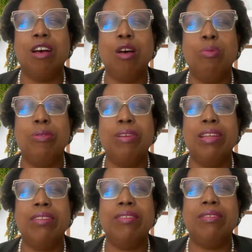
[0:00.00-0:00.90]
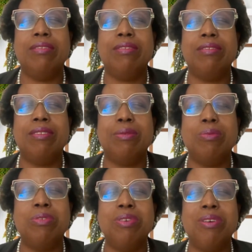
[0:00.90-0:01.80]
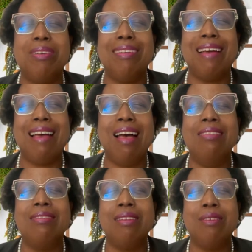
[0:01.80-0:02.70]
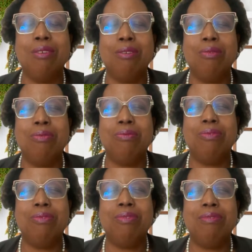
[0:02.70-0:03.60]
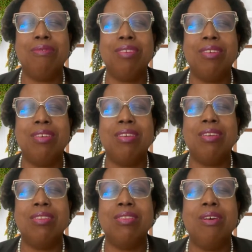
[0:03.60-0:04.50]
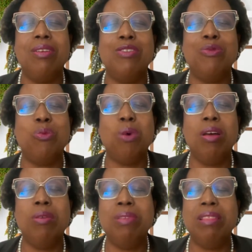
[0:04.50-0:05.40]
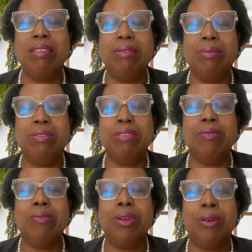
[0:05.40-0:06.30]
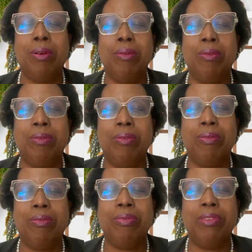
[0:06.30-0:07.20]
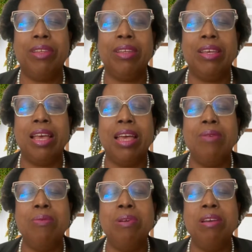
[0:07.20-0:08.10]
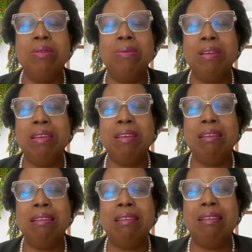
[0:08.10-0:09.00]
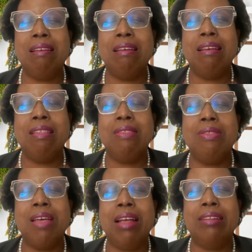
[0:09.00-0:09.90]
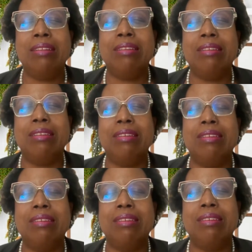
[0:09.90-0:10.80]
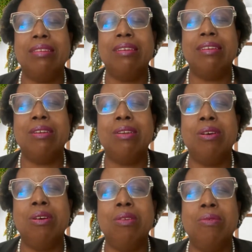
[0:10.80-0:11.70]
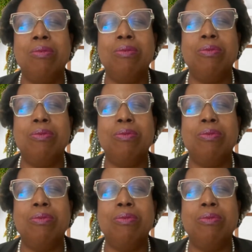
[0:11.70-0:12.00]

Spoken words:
operates through Dawn as a love. Dawn is one with its source of love. And we're knowing that love